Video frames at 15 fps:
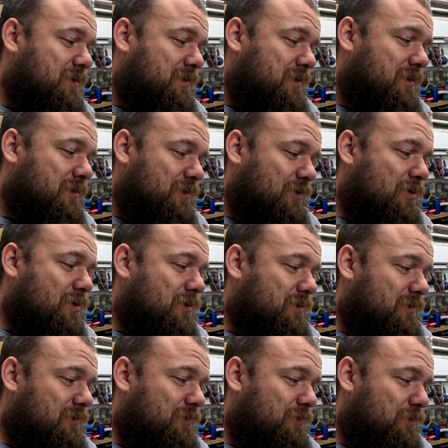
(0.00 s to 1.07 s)
the
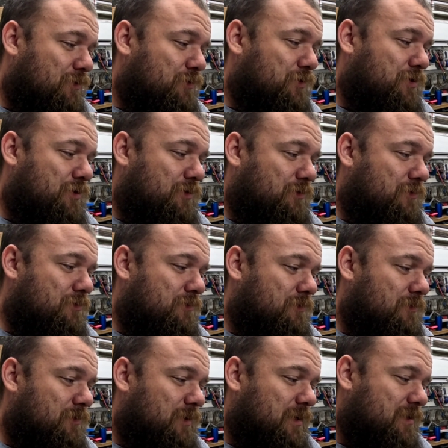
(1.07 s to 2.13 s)
exhaust on those 2
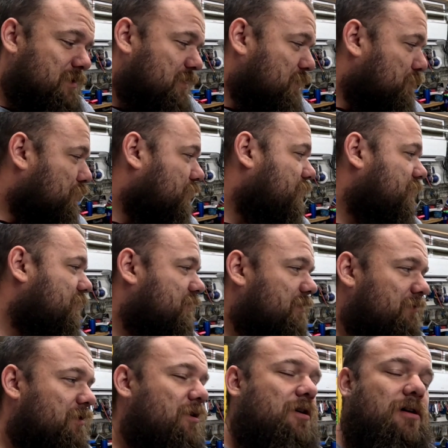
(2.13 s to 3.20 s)
is a completely
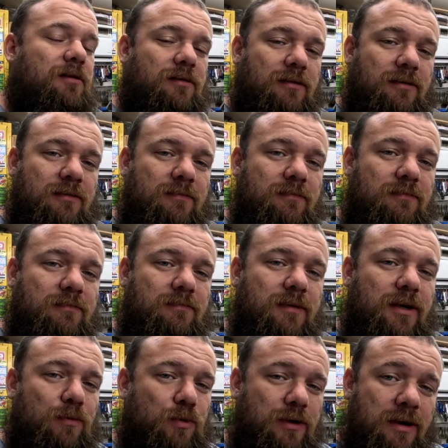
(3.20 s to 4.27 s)
different color
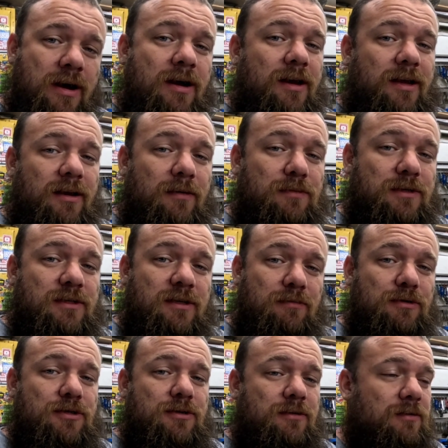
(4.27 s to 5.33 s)
and would not get up to
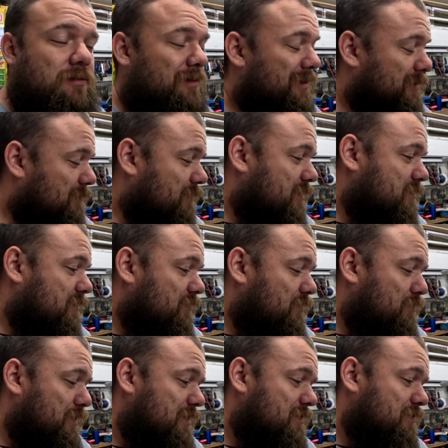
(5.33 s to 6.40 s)
temperature like the rest of it
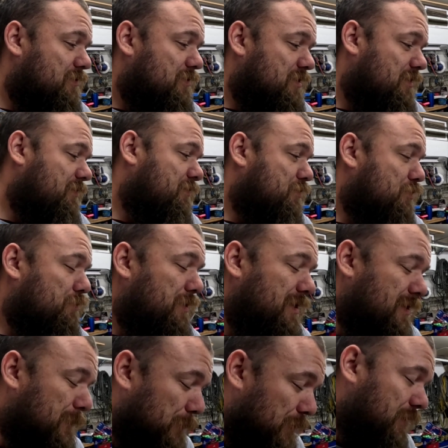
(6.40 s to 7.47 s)
because those cylinders are being
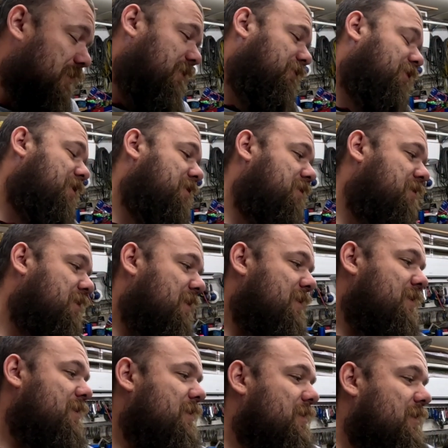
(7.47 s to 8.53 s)
completely flooded.
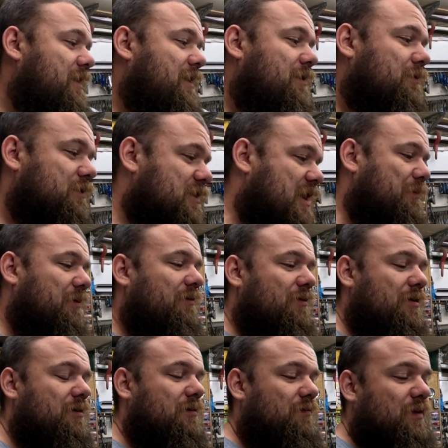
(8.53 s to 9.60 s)
And on top of
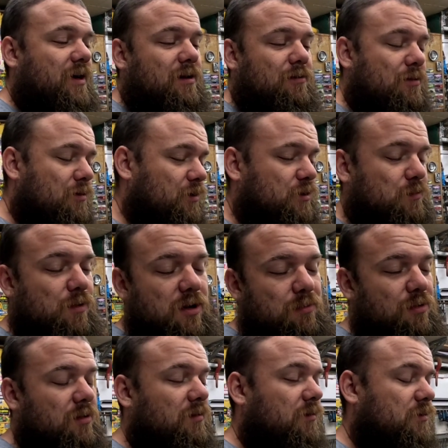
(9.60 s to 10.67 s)
all of that, all the spark
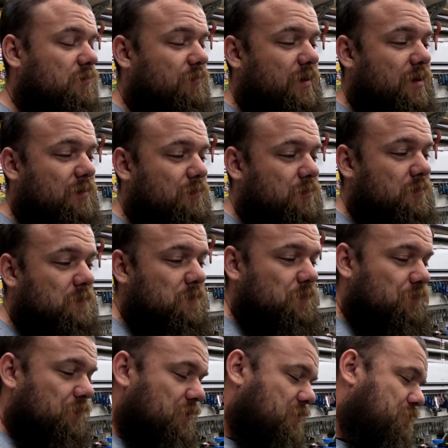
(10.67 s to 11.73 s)
plugs are fouled,
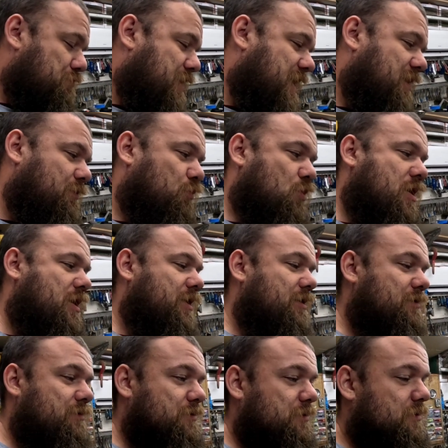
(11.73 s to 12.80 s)
bad
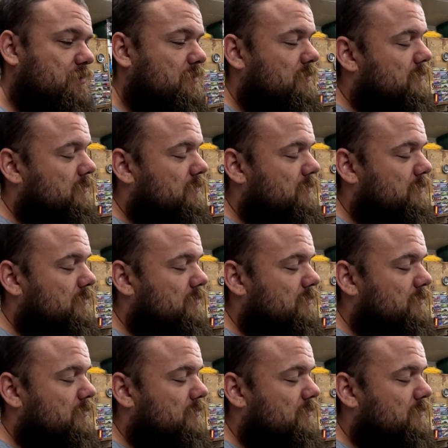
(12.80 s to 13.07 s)
wires,